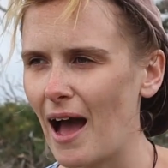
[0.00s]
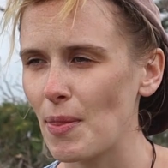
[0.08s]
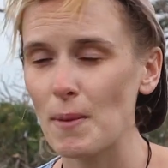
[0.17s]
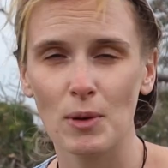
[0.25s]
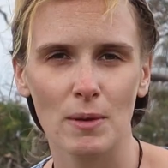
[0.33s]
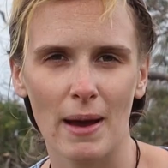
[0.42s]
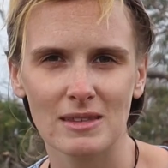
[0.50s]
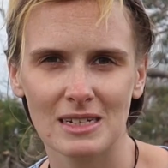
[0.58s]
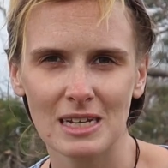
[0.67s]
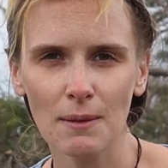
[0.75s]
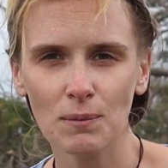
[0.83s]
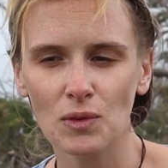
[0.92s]
They're pretty
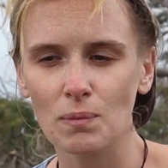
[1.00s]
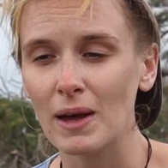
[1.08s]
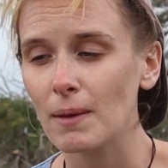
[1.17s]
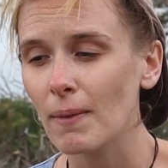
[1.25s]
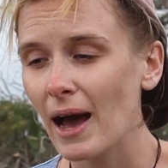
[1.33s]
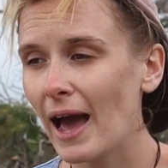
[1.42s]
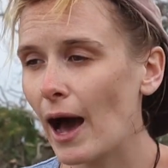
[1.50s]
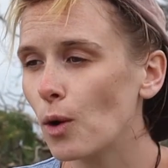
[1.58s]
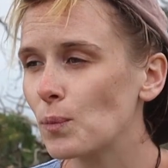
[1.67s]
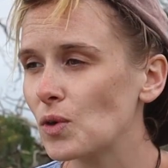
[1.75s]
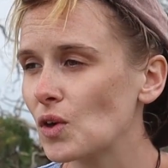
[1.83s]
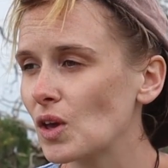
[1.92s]
basic tips, but it might
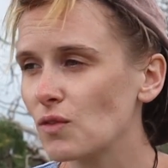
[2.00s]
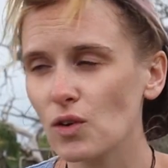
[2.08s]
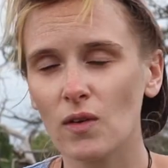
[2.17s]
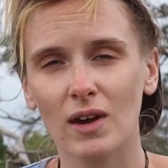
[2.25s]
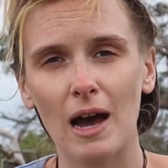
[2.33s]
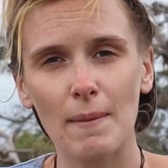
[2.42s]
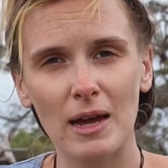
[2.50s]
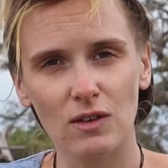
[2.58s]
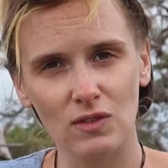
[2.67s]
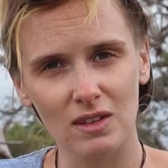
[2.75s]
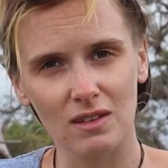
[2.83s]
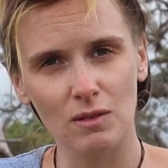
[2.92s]
help you if you ever come out
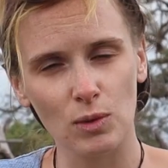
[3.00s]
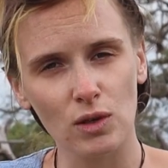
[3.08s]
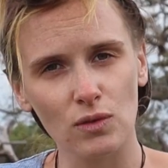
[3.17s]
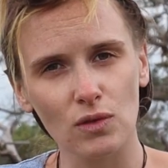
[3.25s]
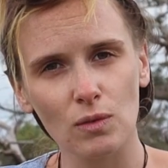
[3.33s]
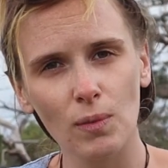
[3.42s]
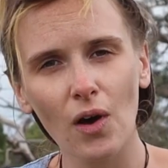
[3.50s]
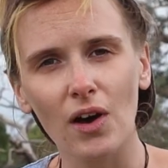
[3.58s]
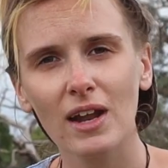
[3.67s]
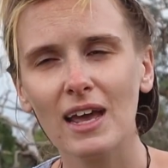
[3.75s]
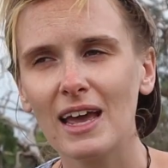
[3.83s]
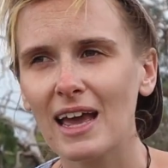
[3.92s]
to visit this beautiful
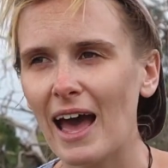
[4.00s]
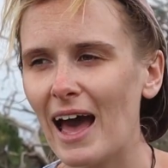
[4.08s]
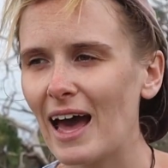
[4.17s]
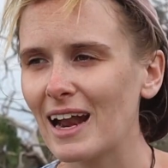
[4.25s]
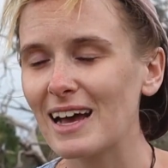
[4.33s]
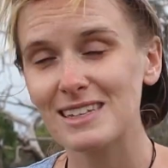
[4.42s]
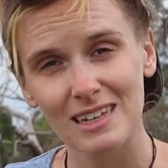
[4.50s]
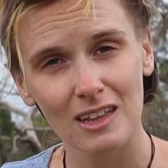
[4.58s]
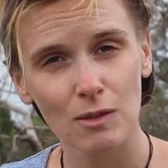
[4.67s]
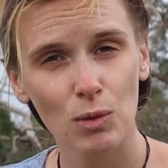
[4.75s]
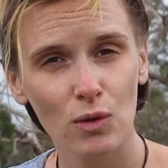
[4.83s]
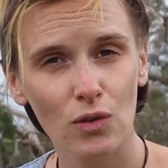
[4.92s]
spot and see
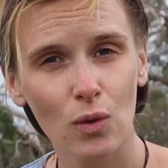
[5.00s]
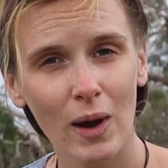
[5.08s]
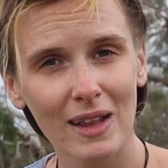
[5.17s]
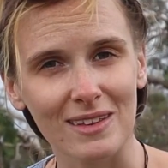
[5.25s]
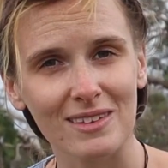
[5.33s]
these beautiful koalas.